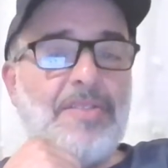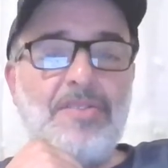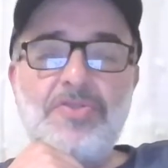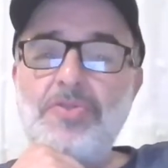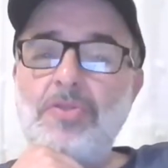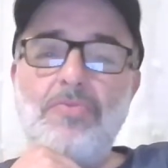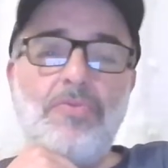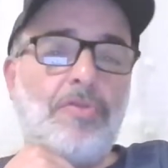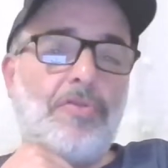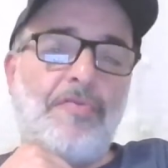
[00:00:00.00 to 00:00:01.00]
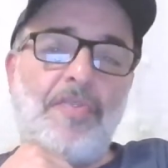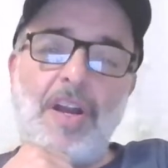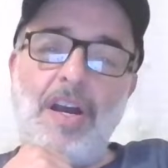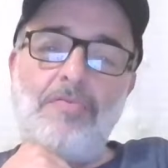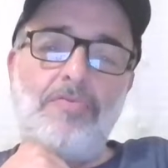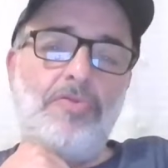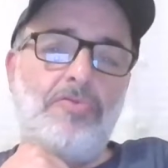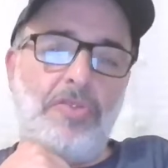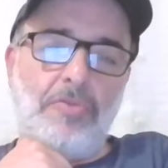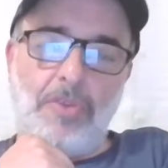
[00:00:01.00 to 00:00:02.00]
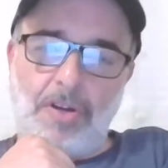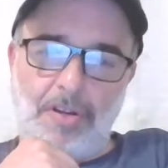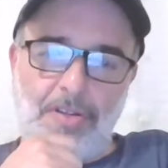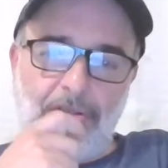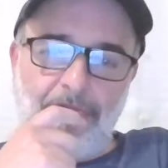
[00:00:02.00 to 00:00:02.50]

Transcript: there's no word for how rude you are.